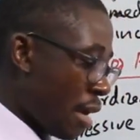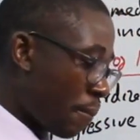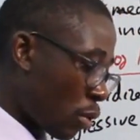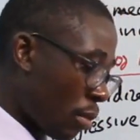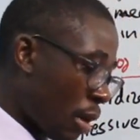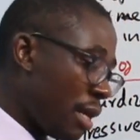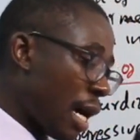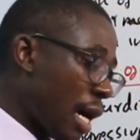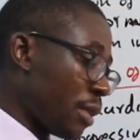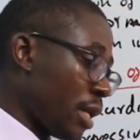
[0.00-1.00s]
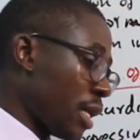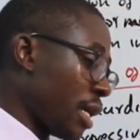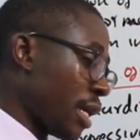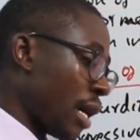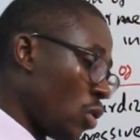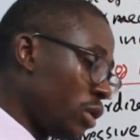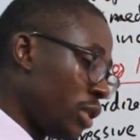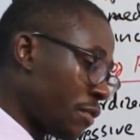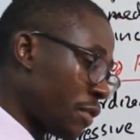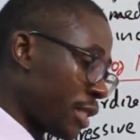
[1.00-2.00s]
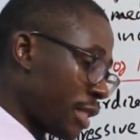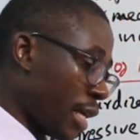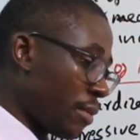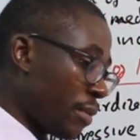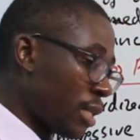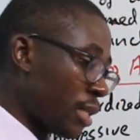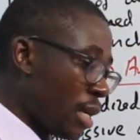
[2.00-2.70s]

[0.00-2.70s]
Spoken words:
Probably I'm thinking a whole different element,